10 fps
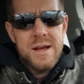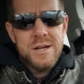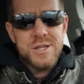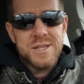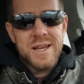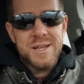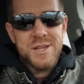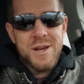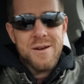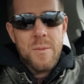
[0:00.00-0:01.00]
She says
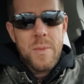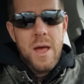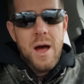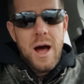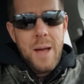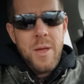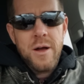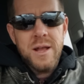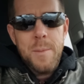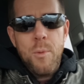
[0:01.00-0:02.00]
here, I'm
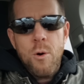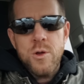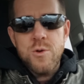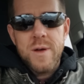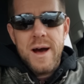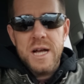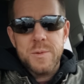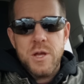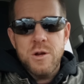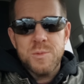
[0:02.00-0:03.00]
not going to bore you guys
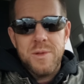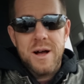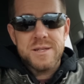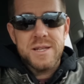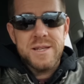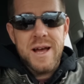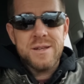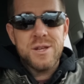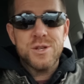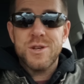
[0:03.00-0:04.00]
with huge blocks of
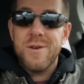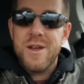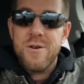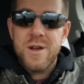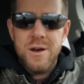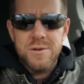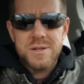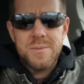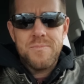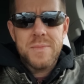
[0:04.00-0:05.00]
text, so here
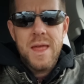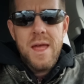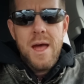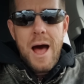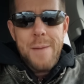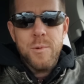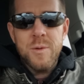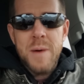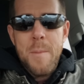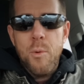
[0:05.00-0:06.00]
goes. I've been
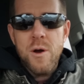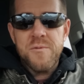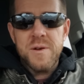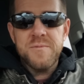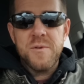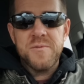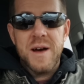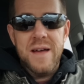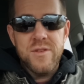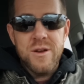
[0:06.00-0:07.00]
with my boyfriend for
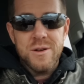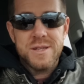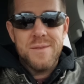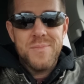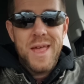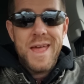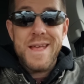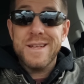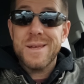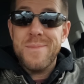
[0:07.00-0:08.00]
five years.
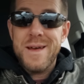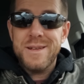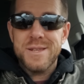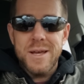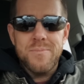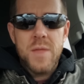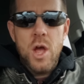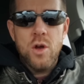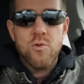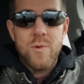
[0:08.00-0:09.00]
He's amazing.
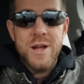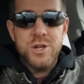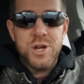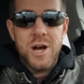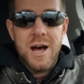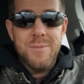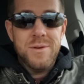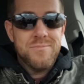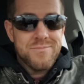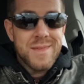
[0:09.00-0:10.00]
Great
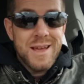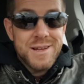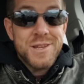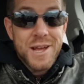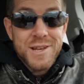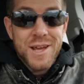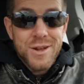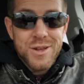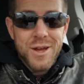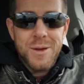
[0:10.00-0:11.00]
job. Ding,
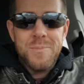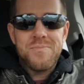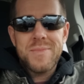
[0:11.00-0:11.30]
ding, ding.